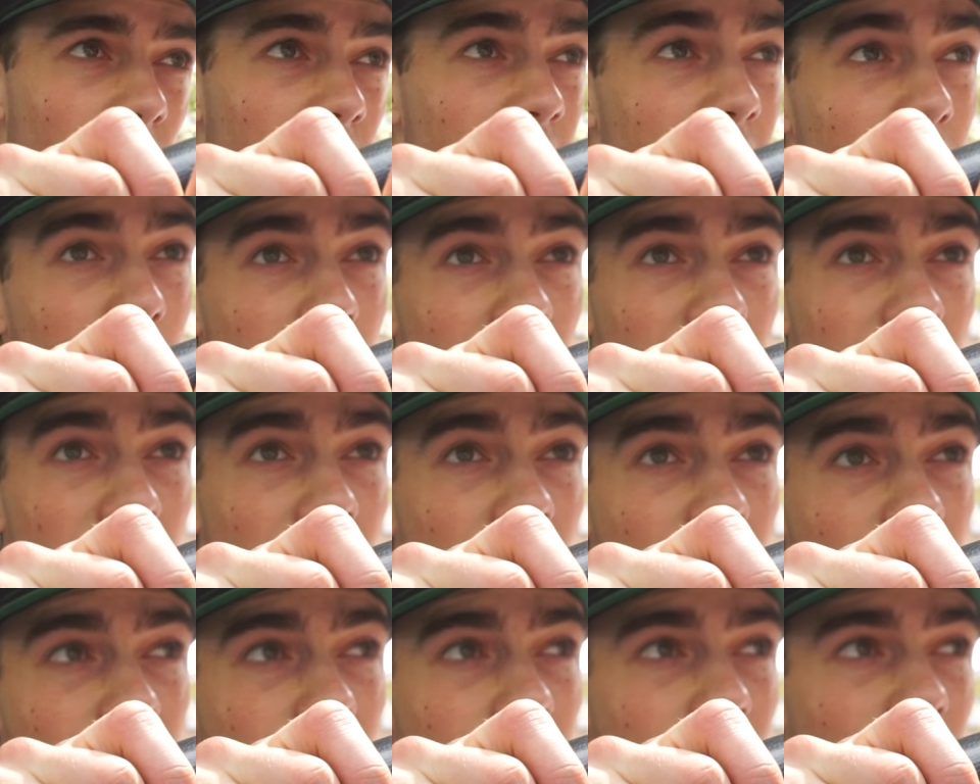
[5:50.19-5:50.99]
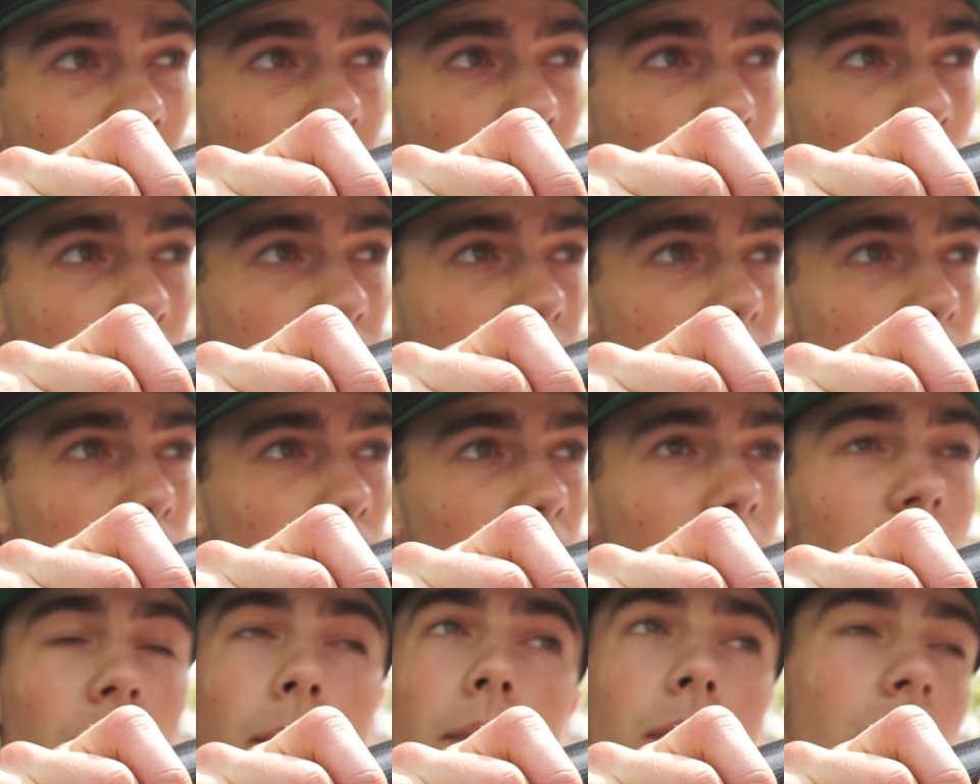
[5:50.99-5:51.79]
then we're gonna eat, and hopefully
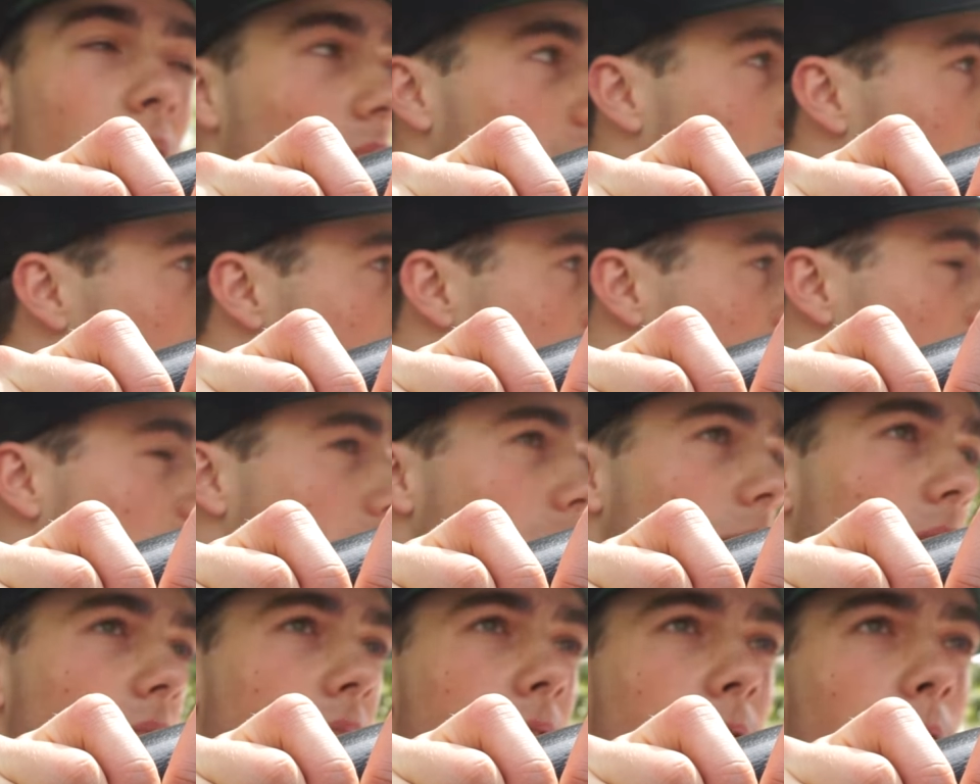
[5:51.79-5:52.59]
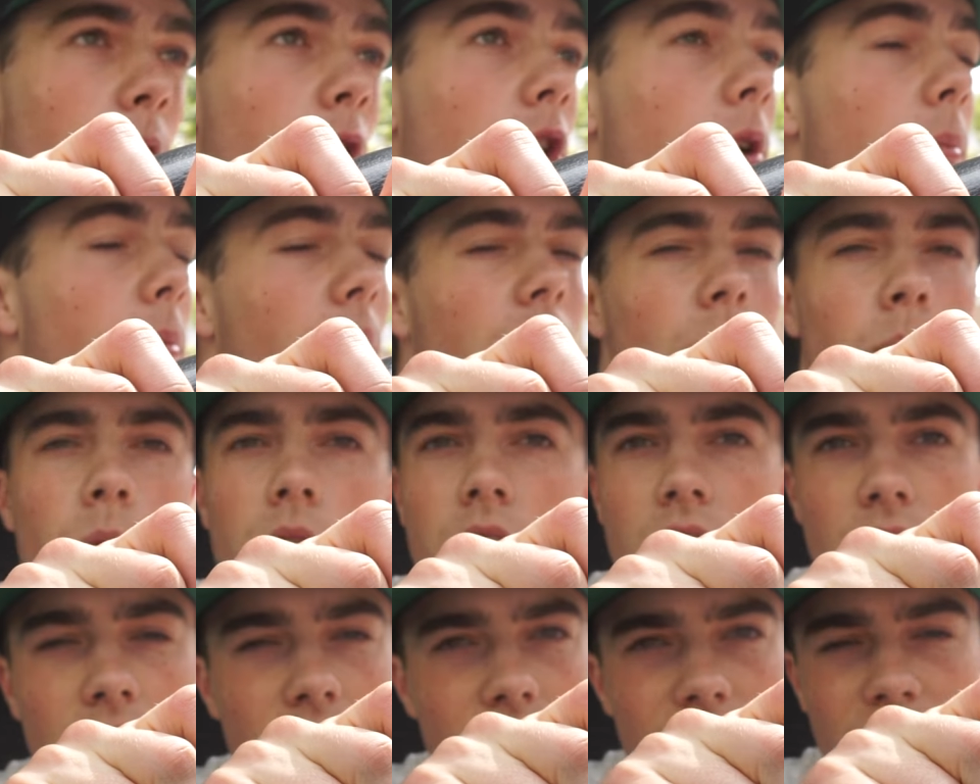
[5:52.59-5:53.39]
we get at the gym at 4, but
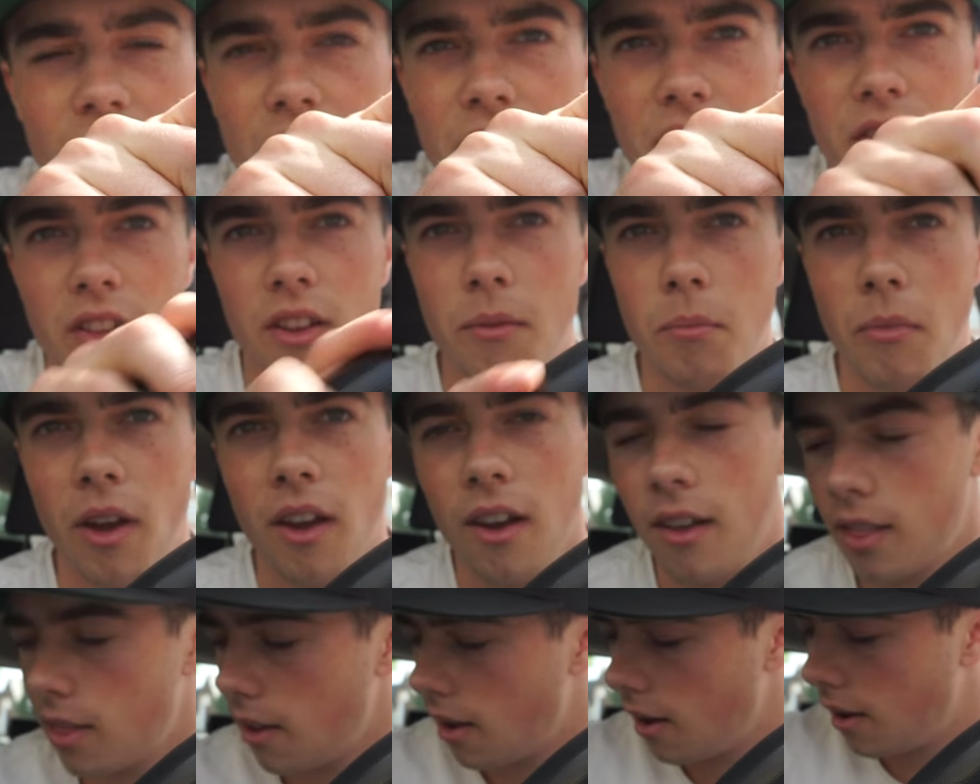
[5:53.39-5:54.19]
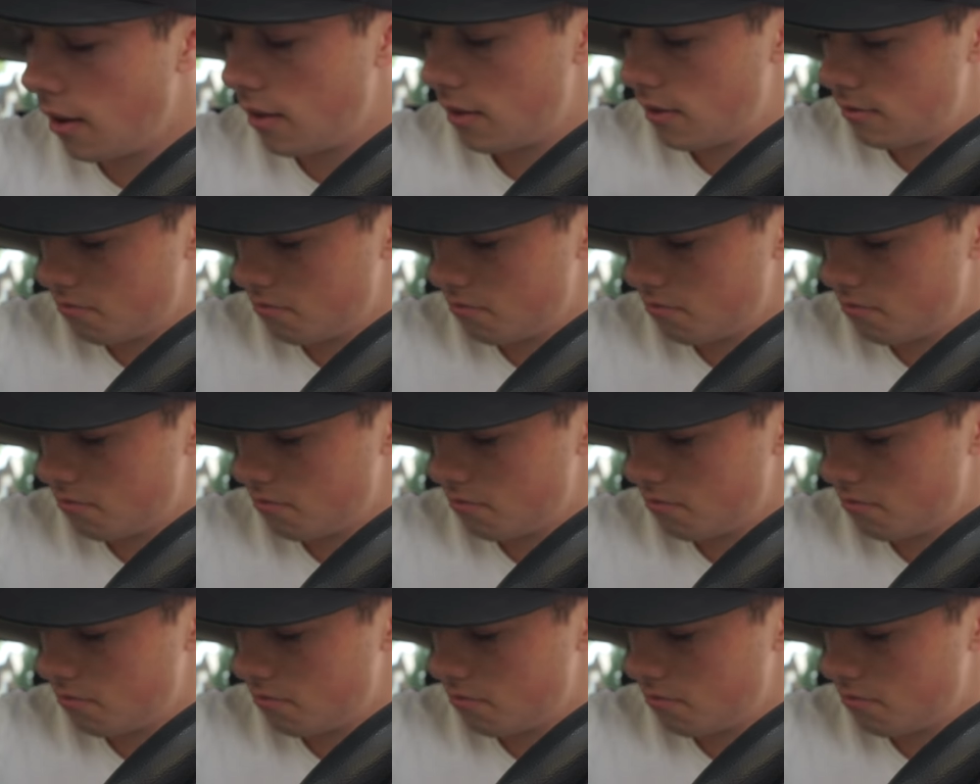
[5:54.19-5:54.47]
we can definitely make that.